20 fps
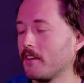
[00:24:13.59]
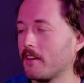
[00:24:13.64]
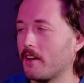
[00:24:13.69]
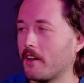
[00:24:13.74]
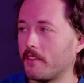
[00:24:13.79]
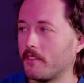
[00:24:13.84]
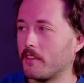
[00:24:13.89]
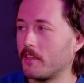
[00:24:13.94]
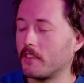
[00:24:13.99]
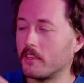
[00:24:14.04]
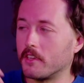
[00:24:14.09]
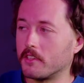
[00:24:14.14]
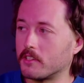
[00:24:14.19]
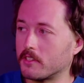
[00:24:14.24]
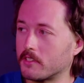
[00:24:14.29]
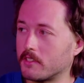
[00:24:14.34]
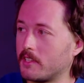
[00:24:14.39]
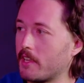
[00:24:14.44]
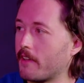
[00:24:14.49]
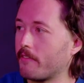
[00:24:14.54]
and then they
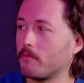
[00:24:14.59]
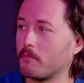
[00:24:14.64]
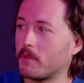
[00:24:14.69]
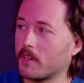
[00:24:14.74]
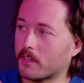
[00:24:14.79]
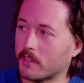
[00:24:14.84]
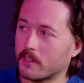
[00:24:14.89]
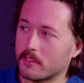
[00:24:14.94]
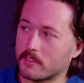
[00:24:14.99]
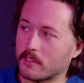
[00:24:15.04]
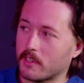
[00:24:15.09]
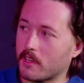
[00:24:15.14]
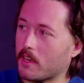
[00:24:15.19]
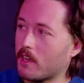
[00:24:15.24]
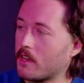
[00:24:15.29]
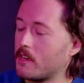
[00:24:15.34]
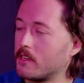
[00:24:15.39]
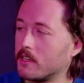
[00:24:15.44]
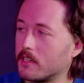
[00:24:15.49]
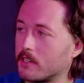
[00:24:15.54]
just never make it into
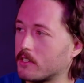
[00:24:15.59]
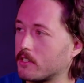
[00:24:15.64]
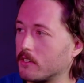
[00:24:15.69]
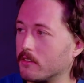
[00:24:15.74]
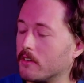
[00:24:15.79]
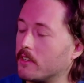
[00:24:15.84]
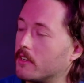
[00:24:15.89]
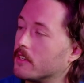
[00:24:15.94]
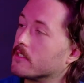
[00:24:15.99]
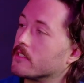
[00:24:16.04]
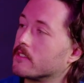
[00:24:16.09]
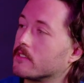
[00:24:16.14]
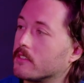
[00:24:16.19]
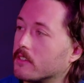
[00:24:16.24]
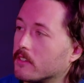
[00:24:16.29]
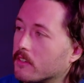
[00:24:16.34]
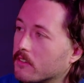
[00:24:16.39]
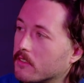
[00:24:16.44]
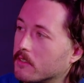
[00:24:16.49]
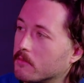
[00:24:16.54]
any show, and I just
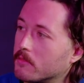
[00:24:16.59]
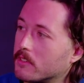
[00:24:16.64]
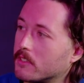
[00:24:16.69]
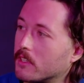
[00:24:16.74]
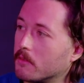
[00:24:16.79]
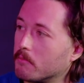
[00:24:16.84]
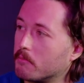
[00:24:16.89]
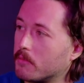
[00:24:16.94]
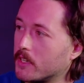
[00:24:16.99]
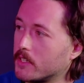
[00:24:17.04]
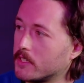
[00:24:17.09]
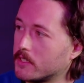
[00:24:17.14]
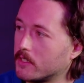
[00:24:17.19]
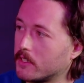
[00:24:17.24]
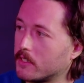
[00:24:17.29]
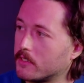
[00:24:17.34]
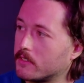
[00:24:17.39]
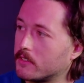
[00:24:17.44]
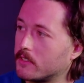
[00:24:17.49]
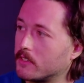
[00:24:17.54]
think of them as like
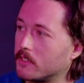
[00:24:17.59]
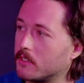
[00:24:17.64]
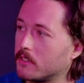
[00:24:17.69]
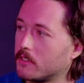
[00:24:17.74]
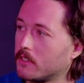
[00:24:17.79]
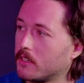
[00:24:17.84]
B-sides that